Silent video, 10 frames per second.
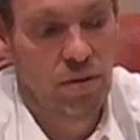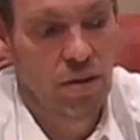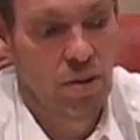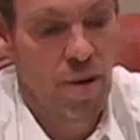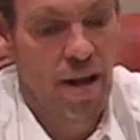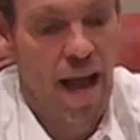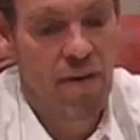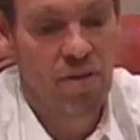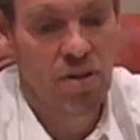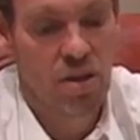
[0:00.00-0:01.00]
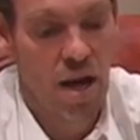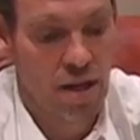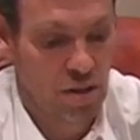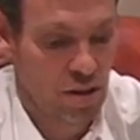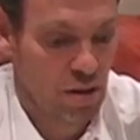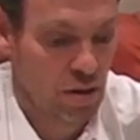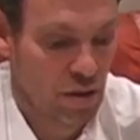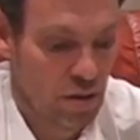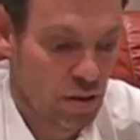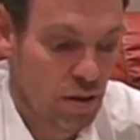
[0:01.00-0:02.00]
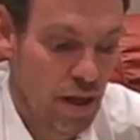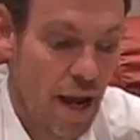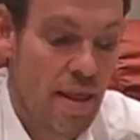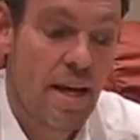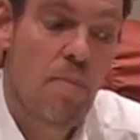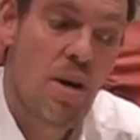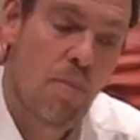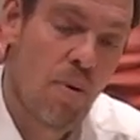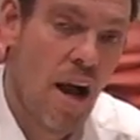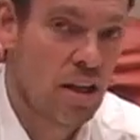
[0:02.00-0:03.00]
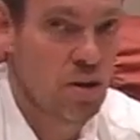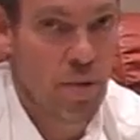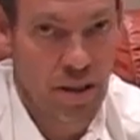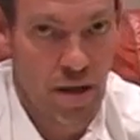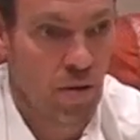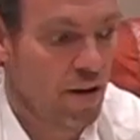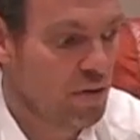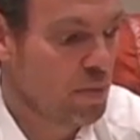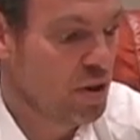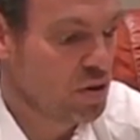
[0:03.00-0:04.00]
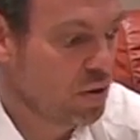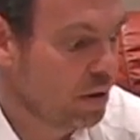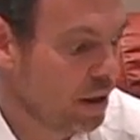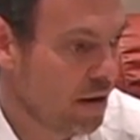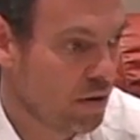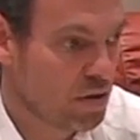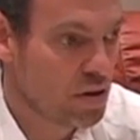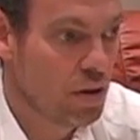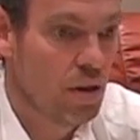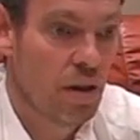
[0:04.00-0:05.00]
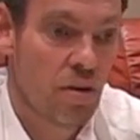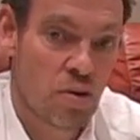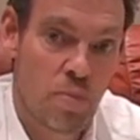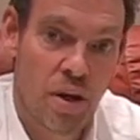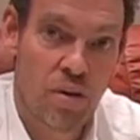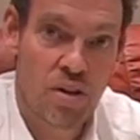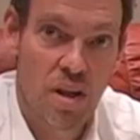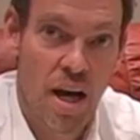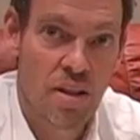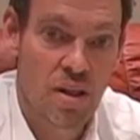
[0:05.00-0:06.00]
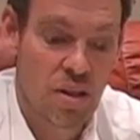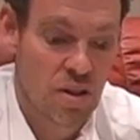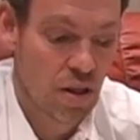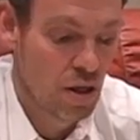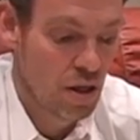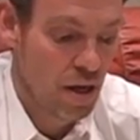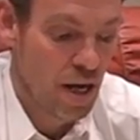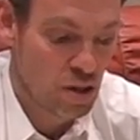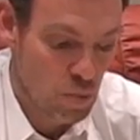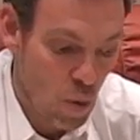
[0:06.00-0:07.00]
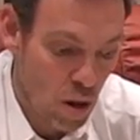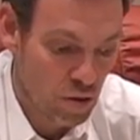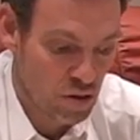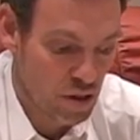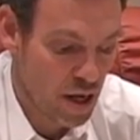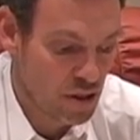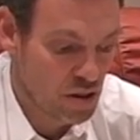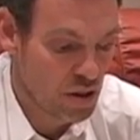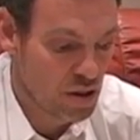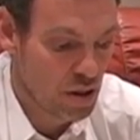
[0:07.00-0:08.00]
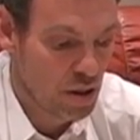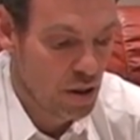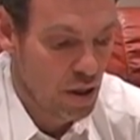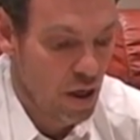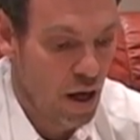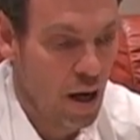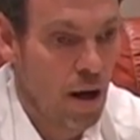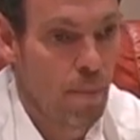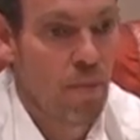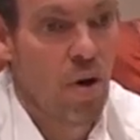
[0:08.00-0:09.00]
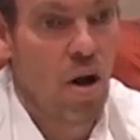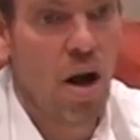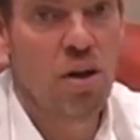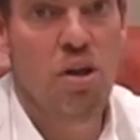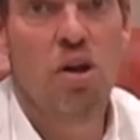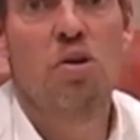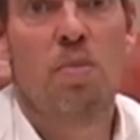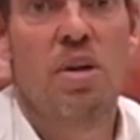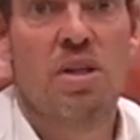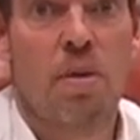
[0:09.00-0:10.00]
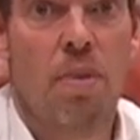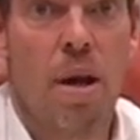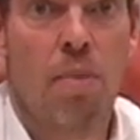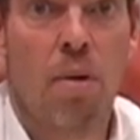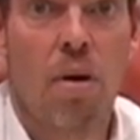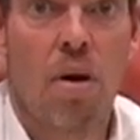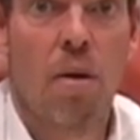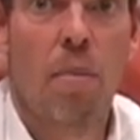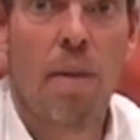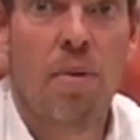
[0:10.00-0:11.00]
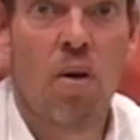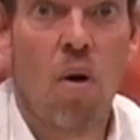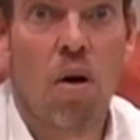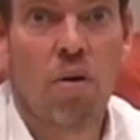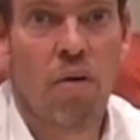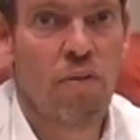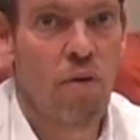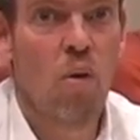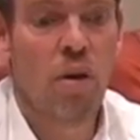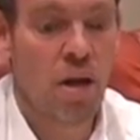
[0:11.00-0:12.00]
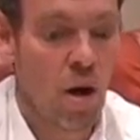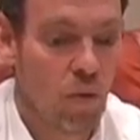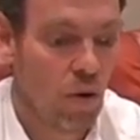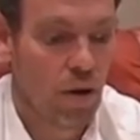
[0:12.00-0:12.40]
It's about half the size. And they can be approximate. They don't have to be certain levels. There's bigger sizes and smaller sizes. Um, a huge piece of paper might be called folio,